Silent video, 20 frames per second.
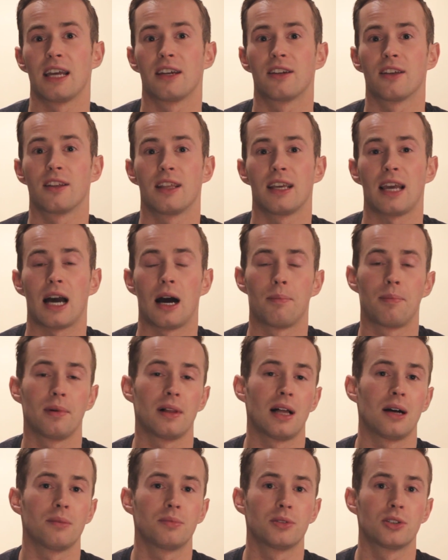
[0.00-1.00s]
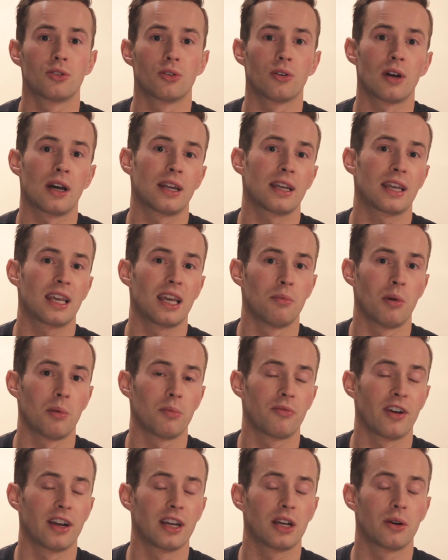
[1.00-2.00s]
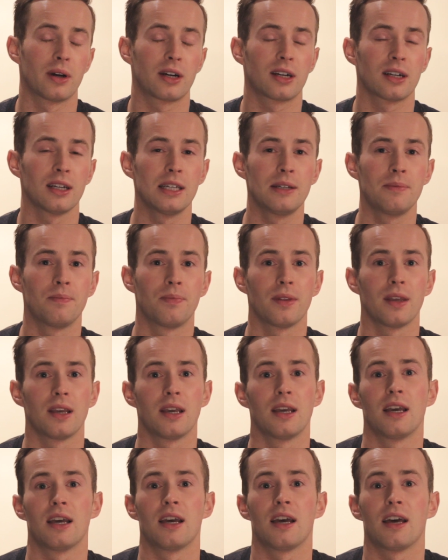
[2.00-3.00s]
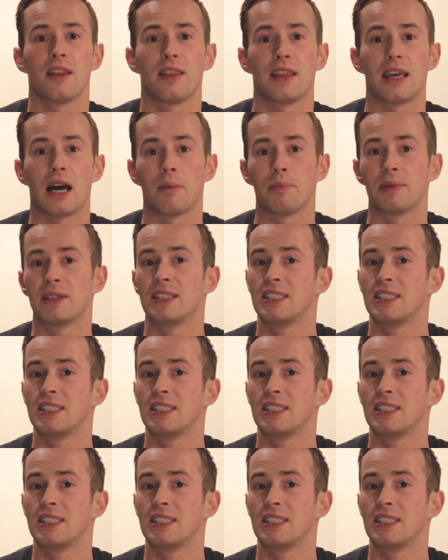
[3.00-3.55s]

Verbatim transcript: into the Apple App Store and it came up very quickly. The app